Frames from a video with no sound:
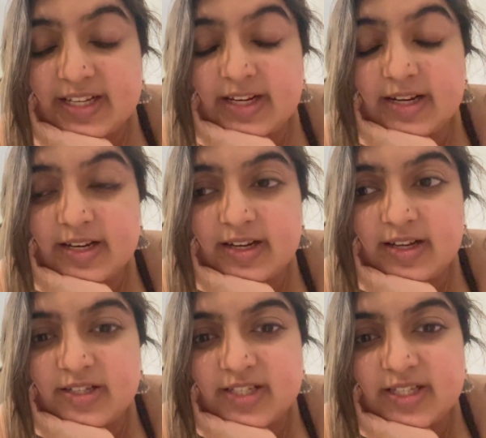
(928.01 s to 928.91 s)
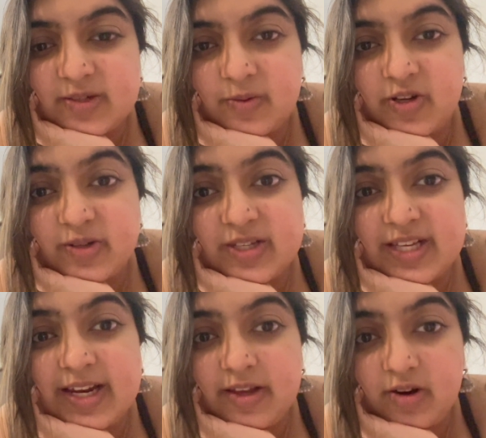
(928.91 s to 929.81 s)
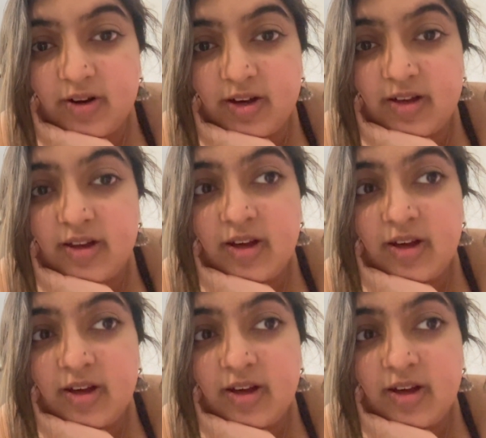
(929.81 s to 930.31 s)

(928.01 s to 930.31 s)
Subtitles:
And then I'll just eat tomorrow. So I just had a yogurt.